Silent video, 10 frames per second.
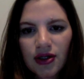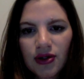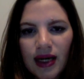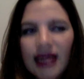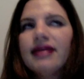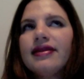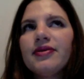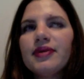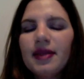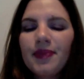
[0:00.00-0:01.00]
anything
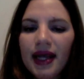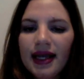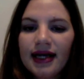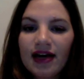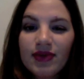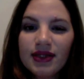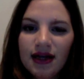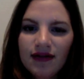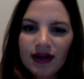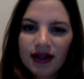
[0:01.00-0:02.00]
really pink. I've been
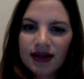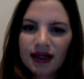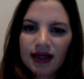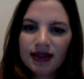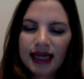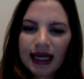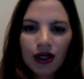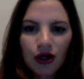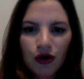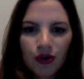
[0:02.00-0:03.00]
loving the
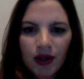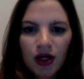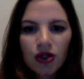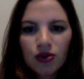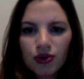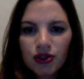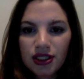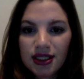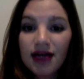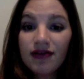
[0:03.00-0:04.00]
Lancome Rouge
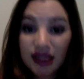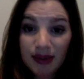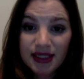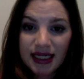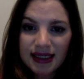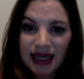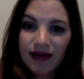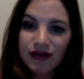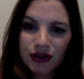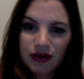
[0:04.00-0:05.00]
in Love lipsticks. I have
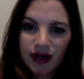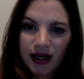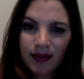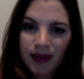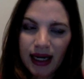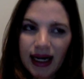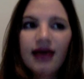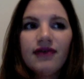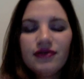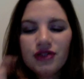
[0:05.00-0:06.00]
two of them, and I
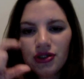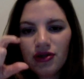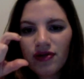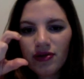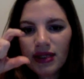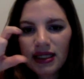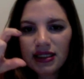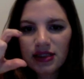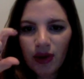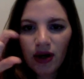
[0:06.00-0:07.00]
have two of the really
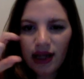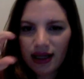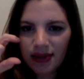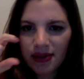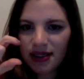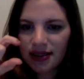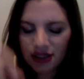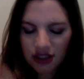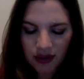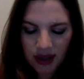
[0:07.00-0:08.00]
small, like limited
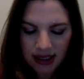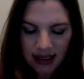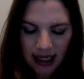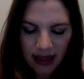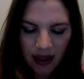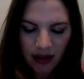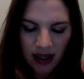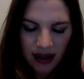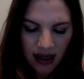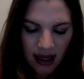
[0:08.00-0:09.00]
edition ones that they came out
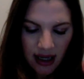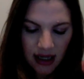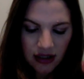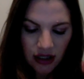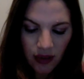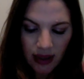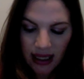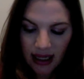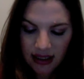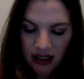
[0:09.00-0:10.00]
with. So when
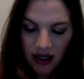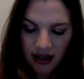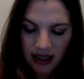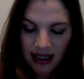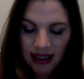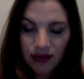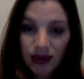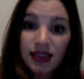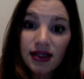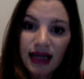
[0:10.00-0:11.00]
I saw the
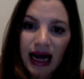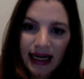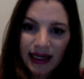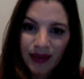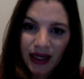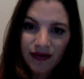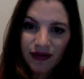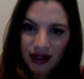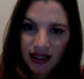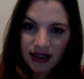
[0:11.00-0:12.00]
ad campaign
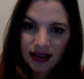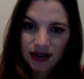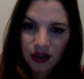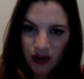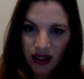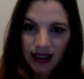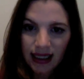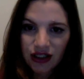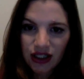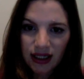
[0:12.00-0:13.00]
for this spring
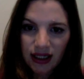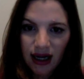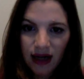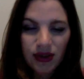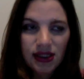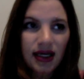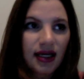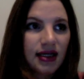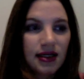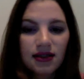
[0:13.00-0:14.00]
collection, I was
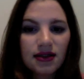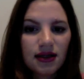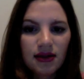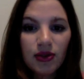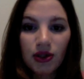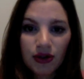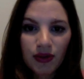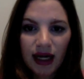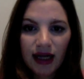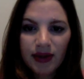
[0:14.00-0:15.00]
like, blown
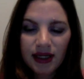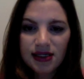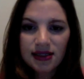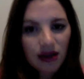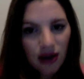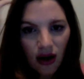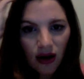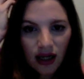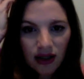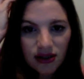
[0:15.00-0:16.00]
away because they're all
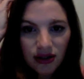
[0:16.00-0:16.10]
colors that are